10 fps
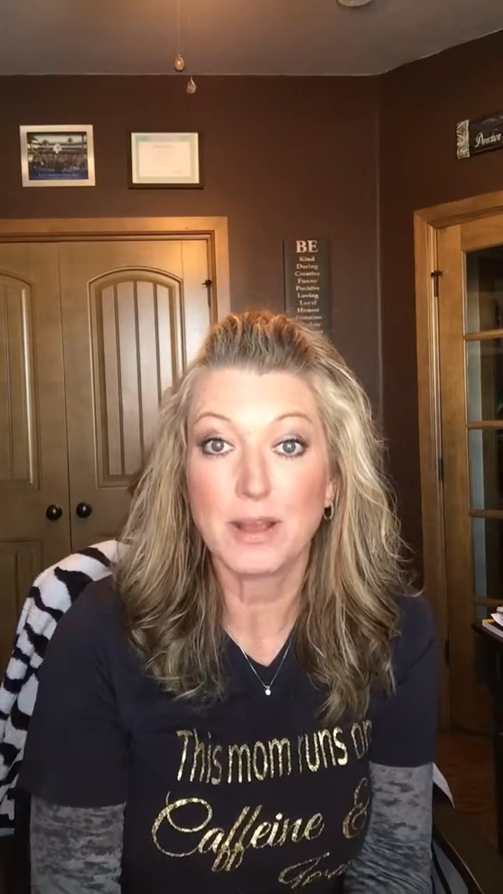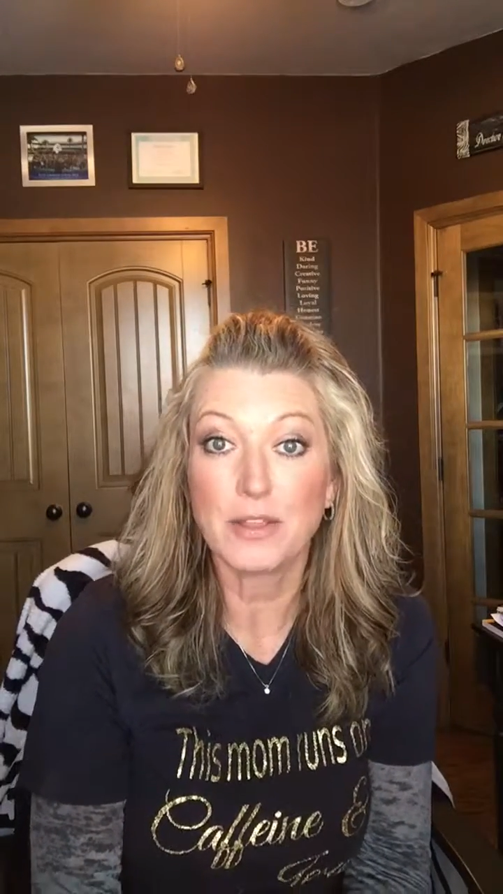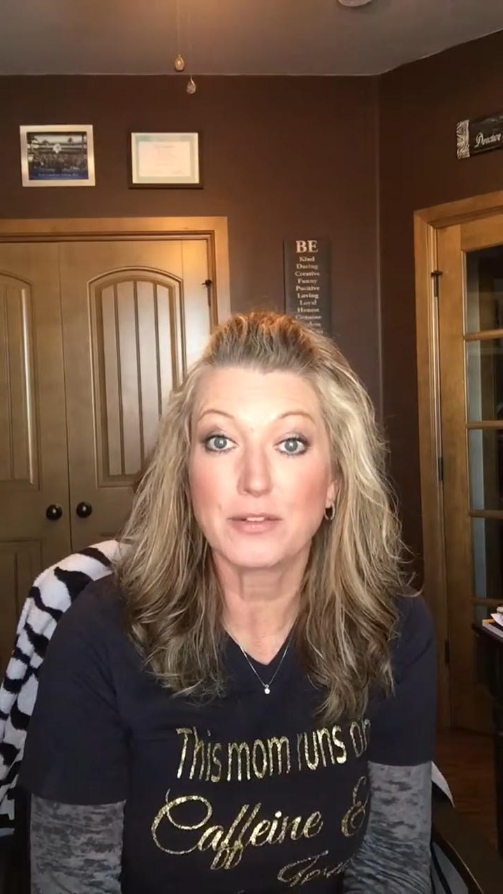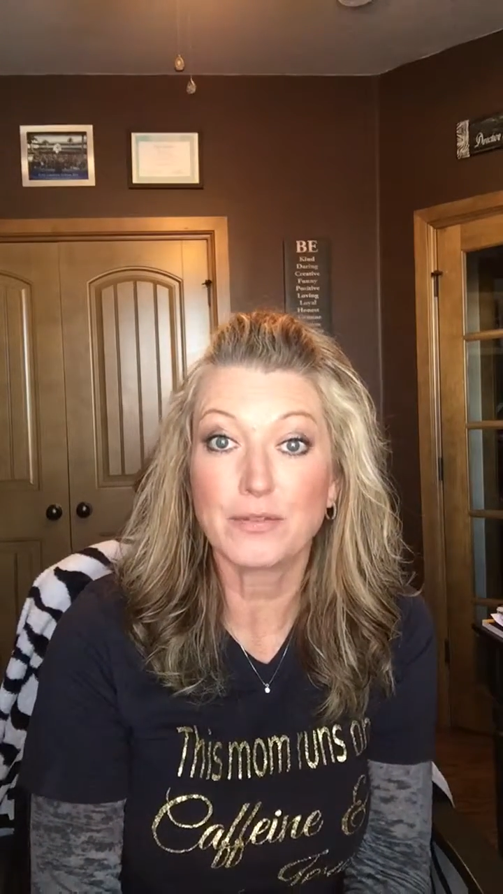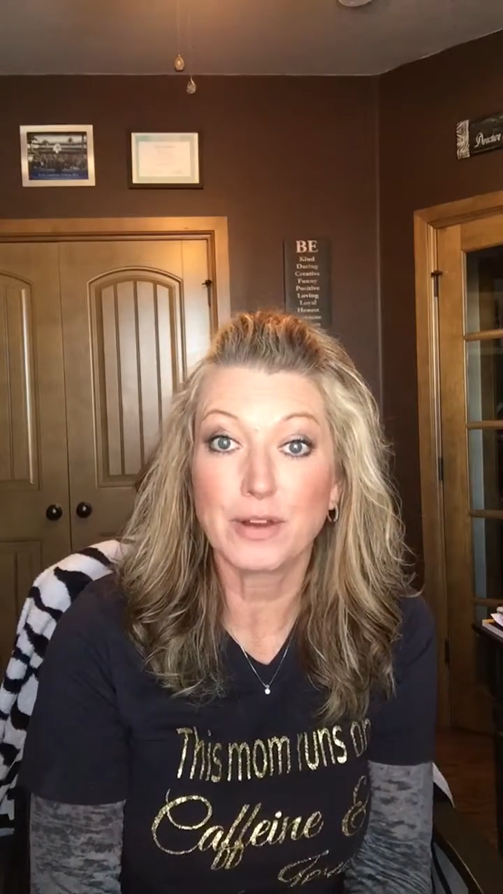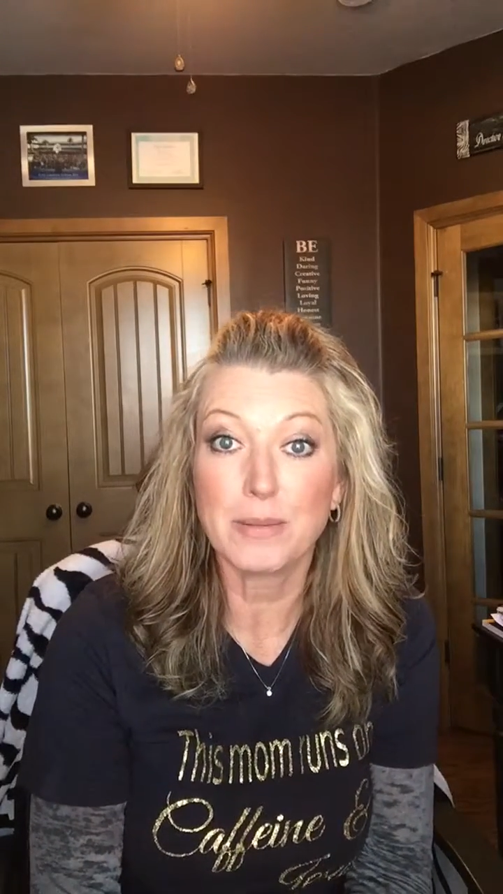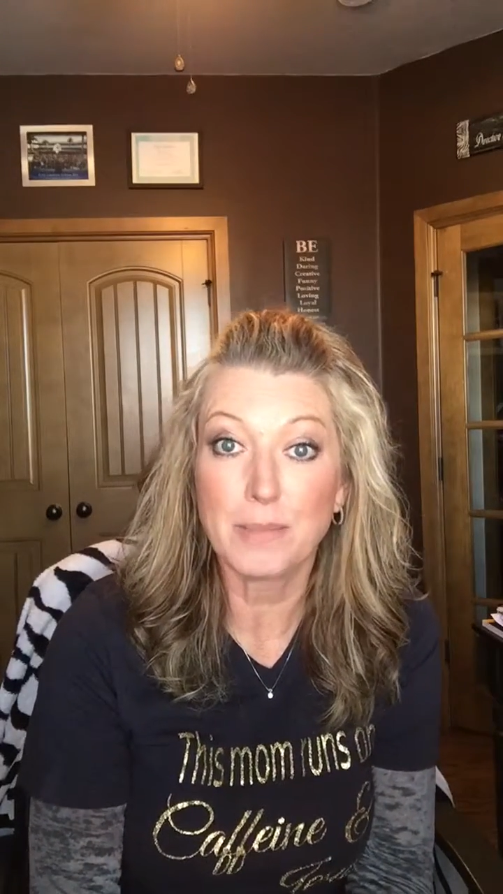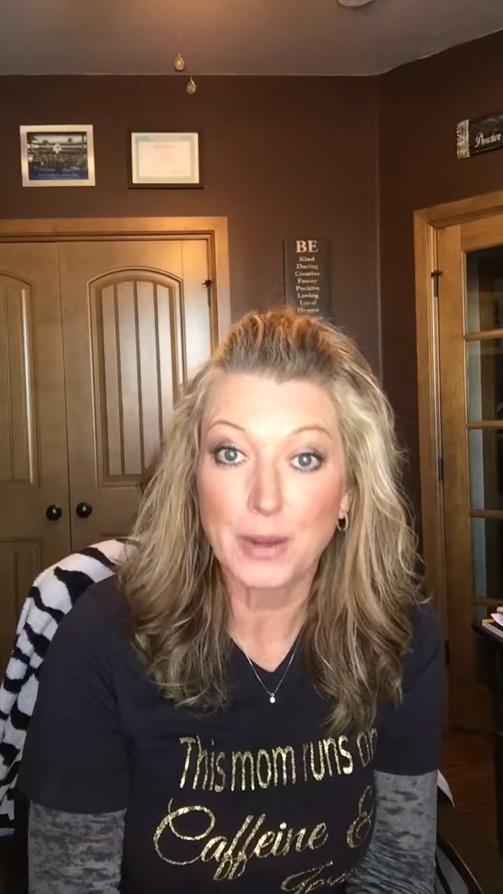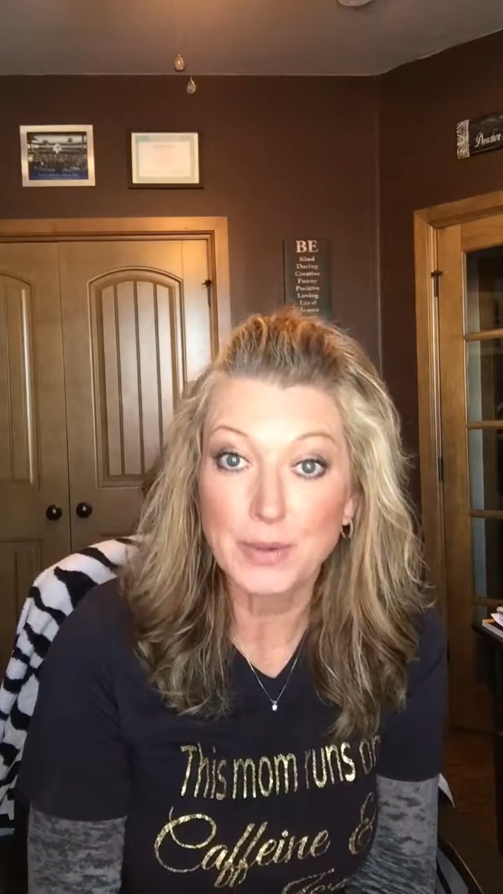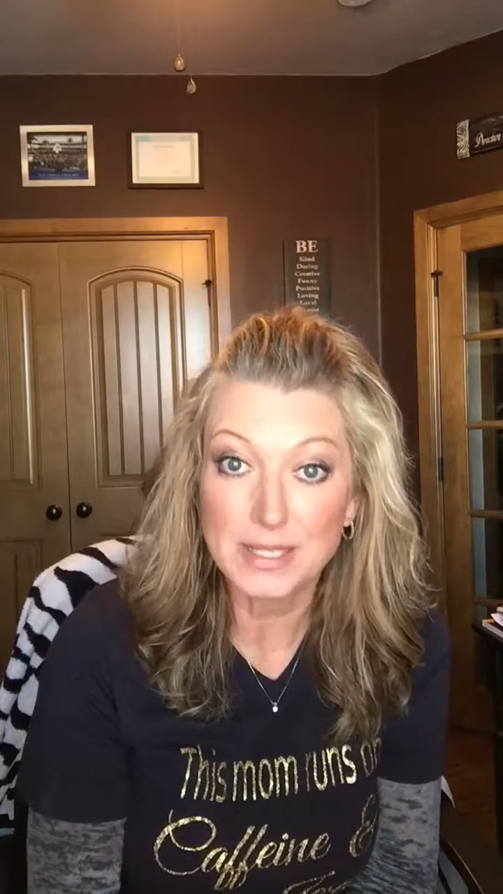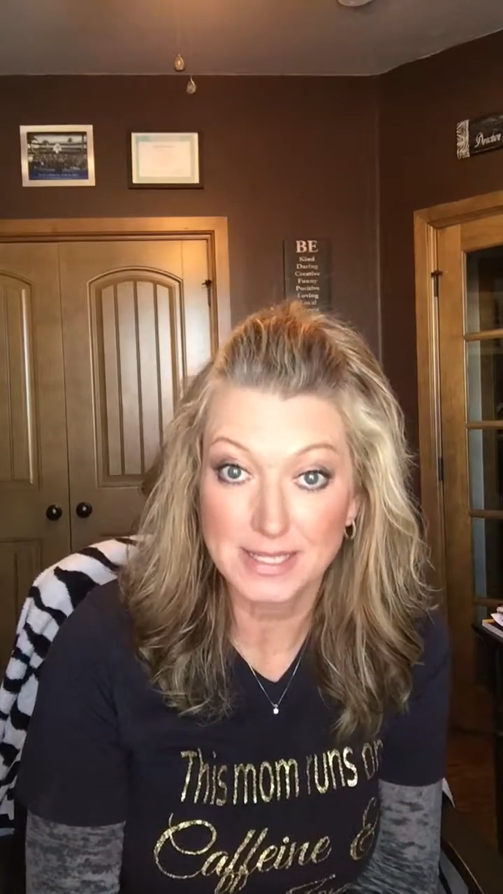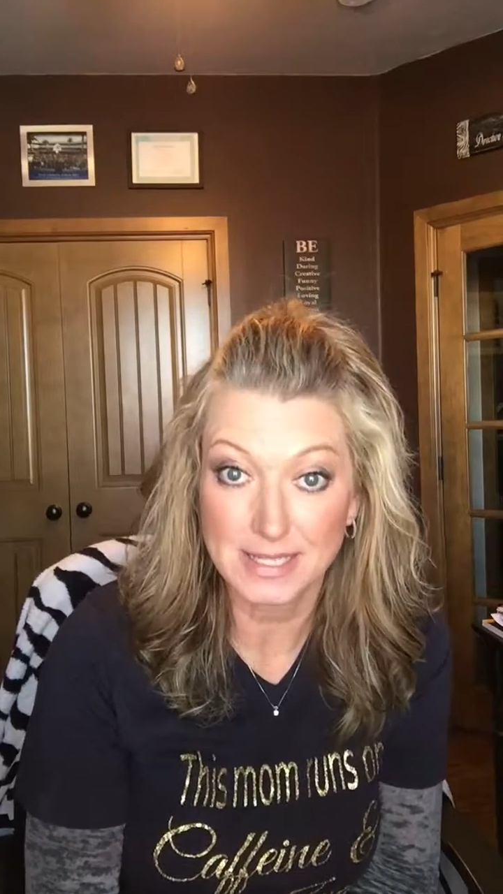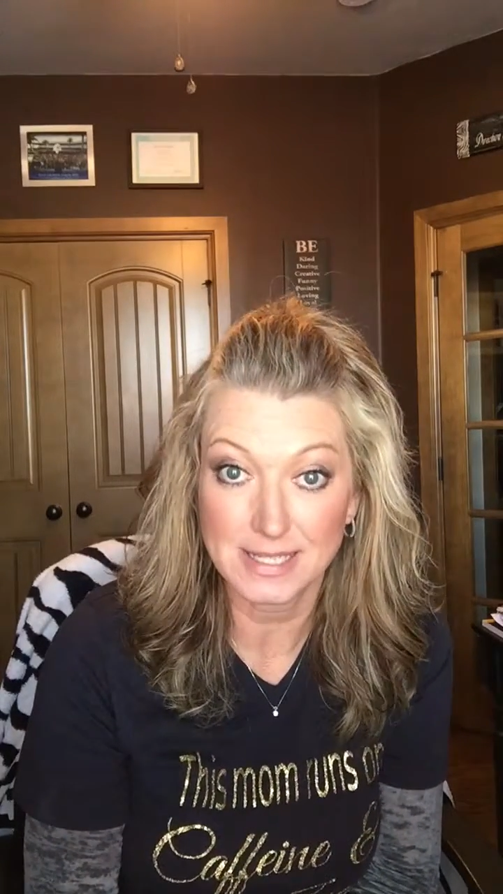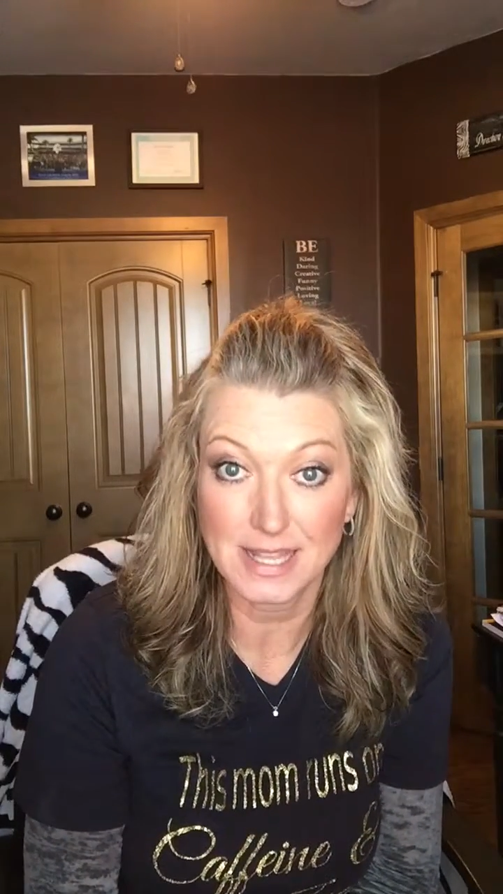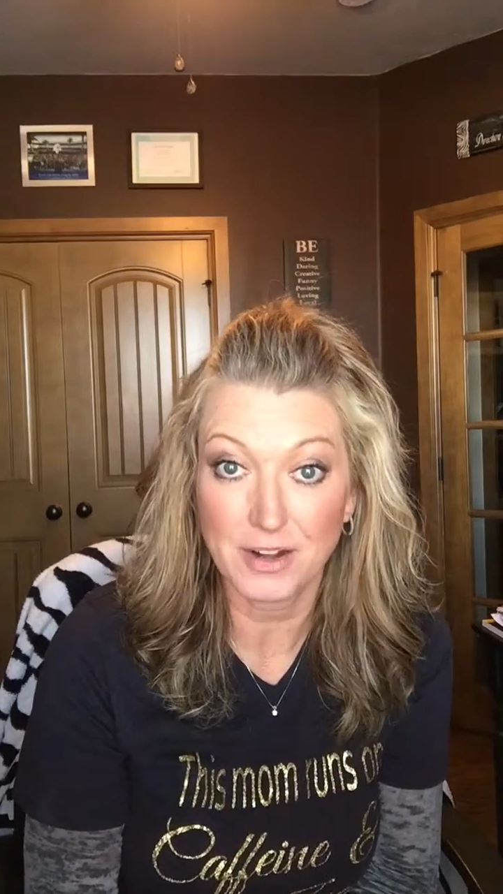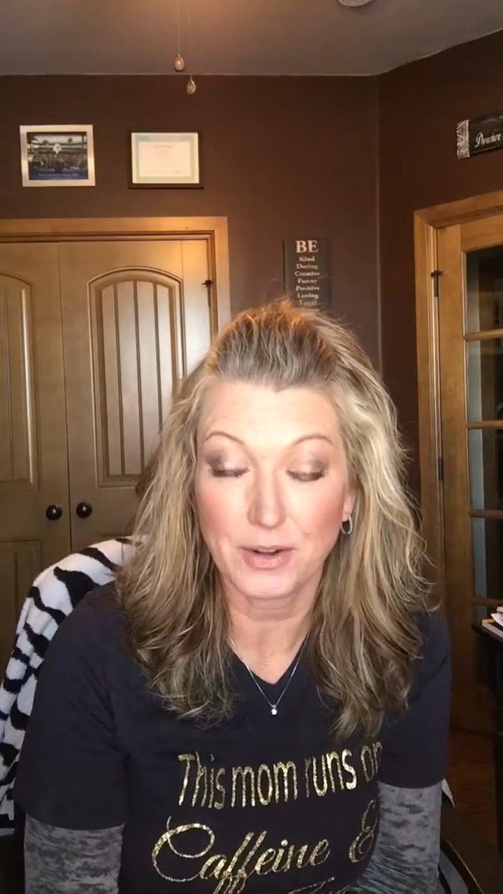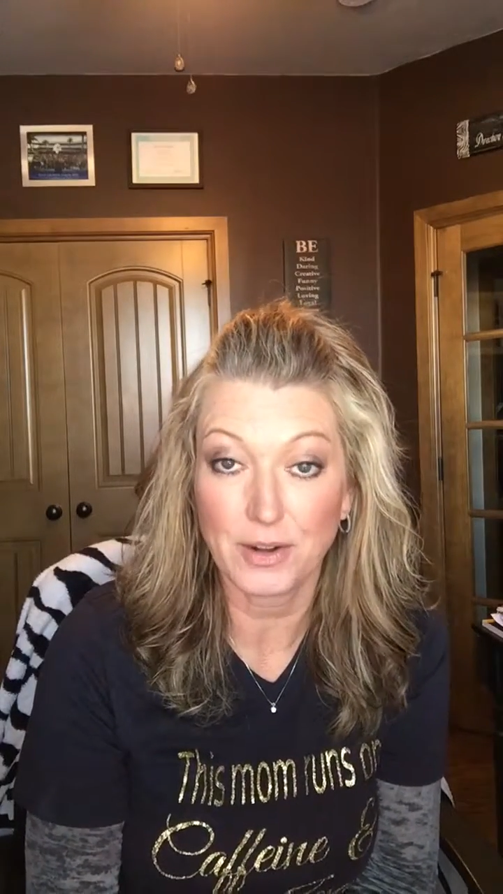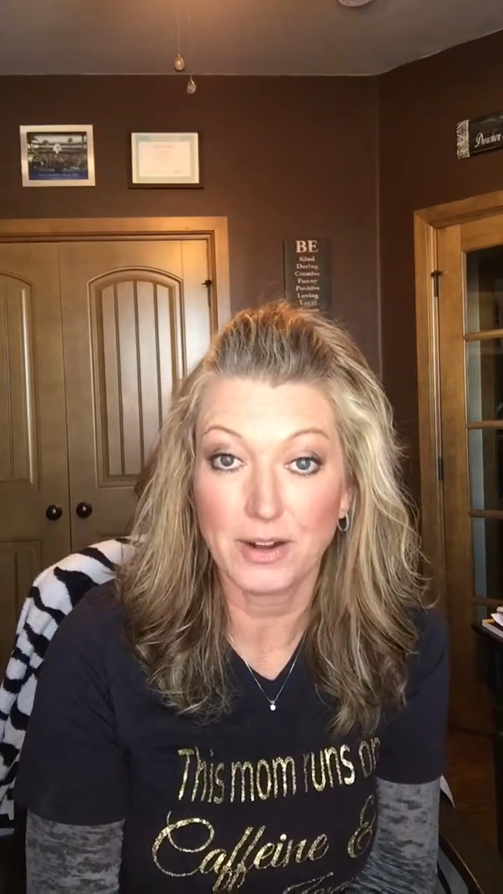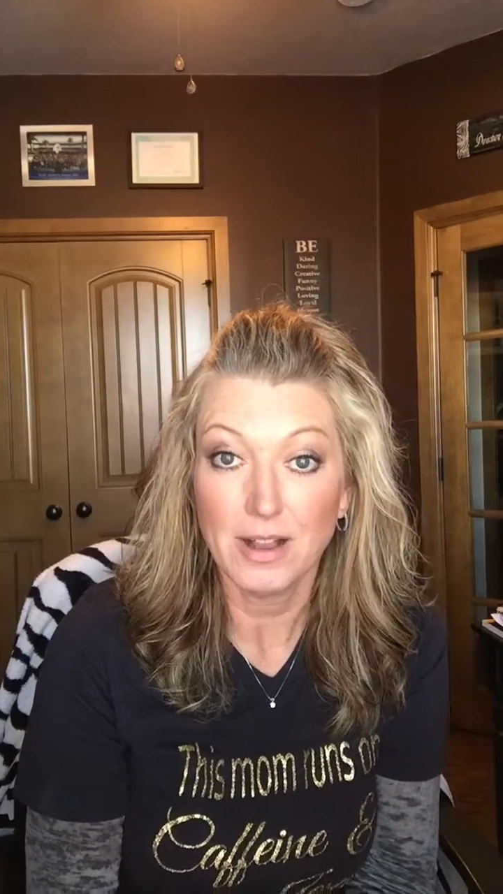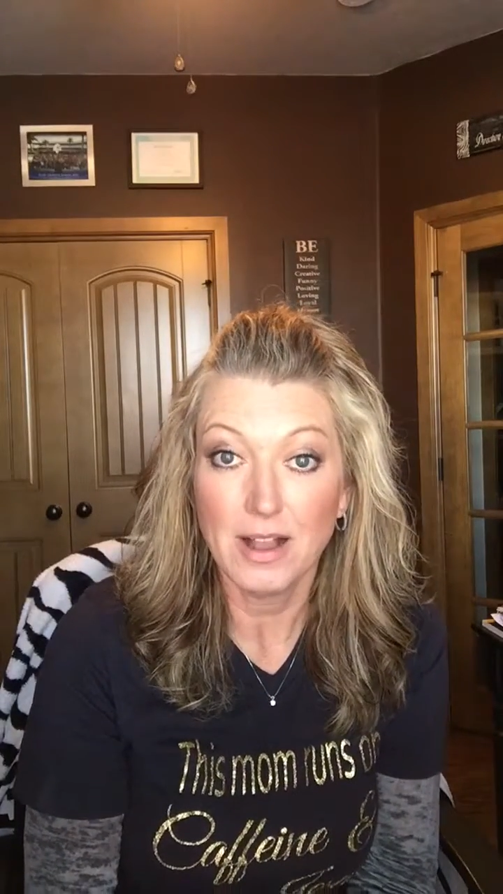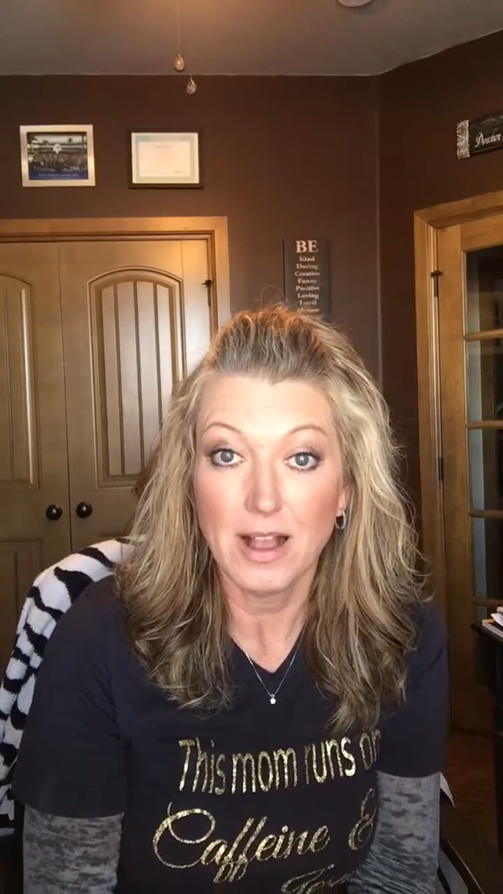other free bonuses that are